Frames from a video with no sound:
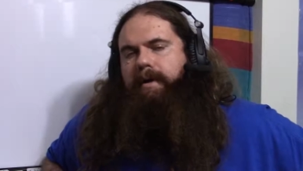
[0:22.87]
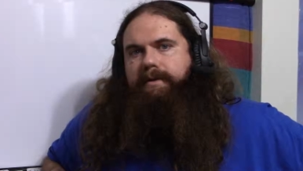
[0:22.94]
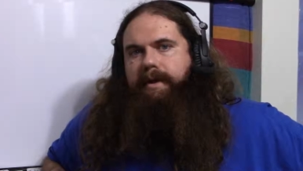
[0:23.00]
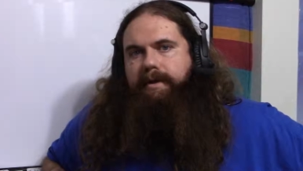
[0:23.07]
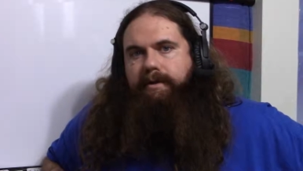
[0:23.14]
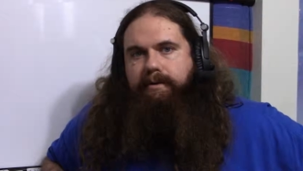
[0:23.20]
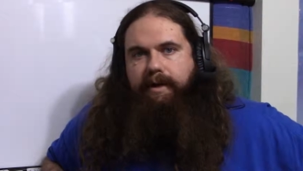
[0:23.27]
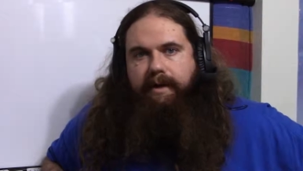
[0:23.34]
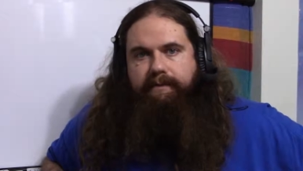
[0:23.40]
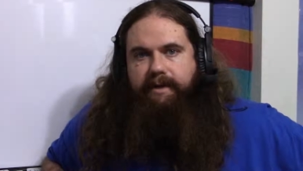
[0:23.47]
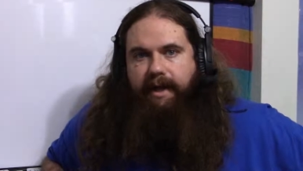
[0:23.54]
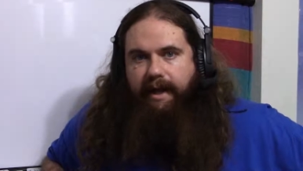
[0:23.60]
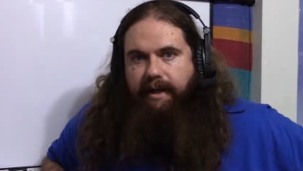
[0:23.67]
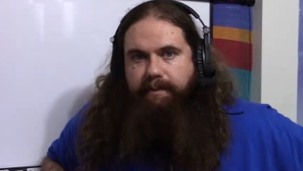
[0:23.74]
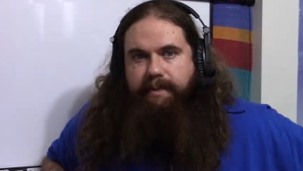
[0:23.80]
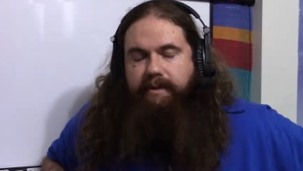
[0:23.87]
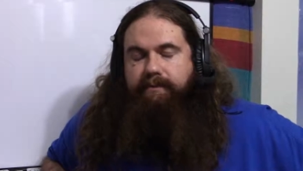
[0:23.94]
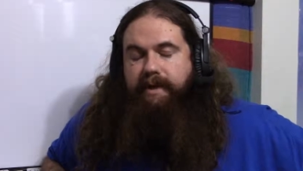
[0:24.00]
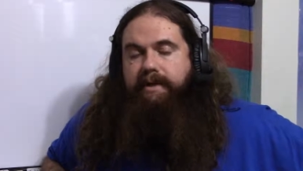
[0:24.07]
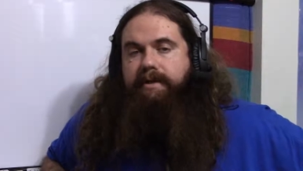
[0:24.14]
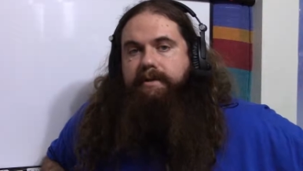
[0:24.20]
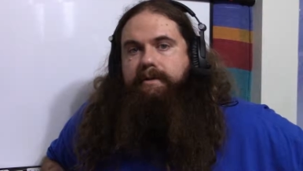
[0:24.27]
then you have an 8-bit
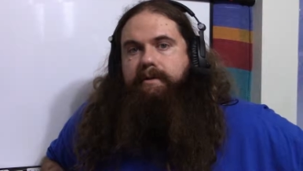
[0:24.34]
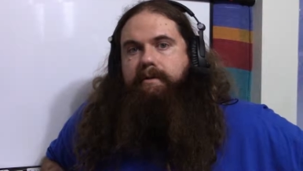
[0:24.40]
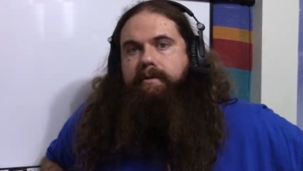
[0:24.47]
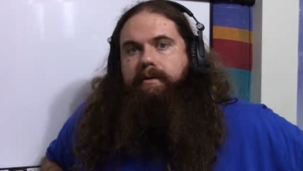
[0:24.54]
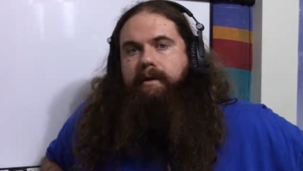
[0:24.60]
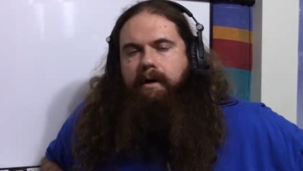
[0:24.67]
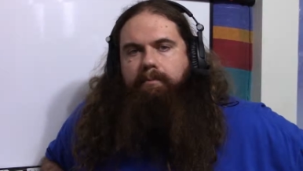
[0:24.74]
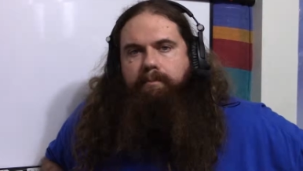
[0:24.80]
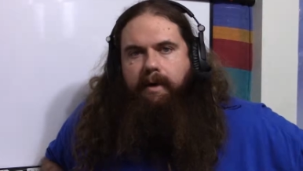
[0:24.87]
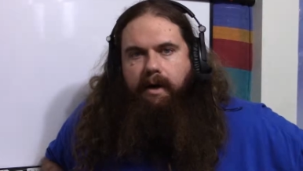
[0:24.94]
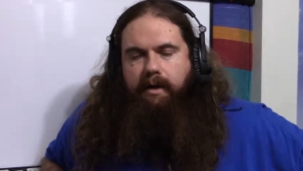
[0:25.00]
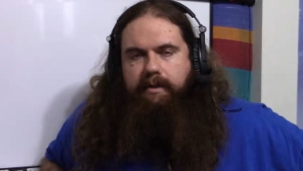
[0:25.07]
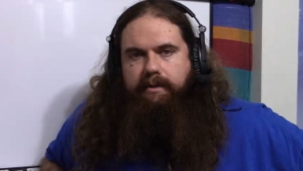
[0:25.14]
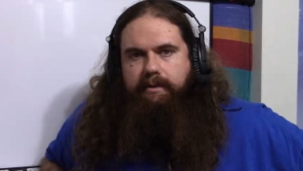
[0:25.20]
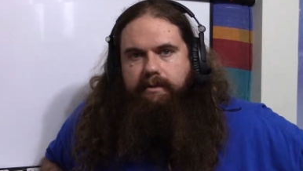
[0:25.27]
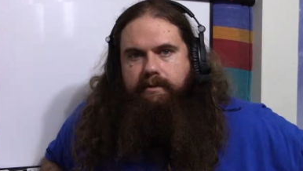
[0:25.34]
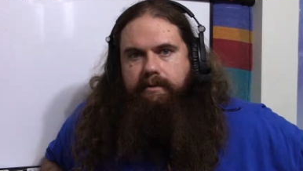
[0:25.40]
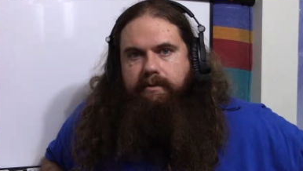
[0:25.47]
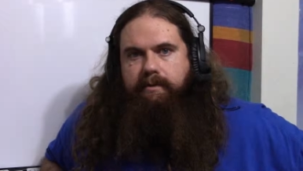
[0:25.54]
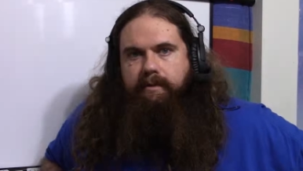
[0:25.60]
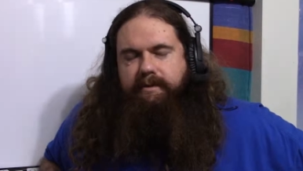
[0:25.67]
register, a modern